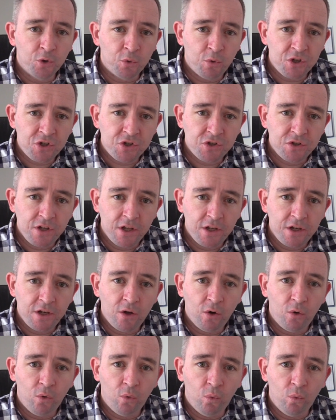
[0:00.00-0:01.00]
question then:
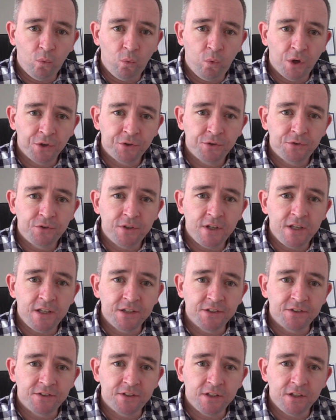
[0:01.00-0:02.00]
what
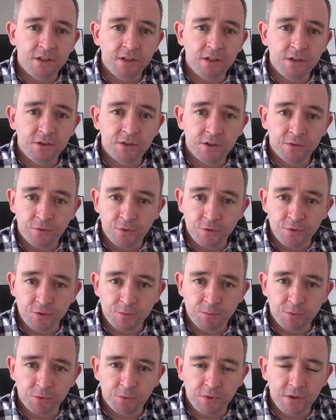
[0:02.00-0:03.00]
is the
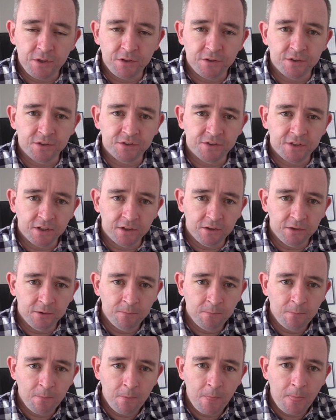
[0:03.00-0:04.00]
difference between the single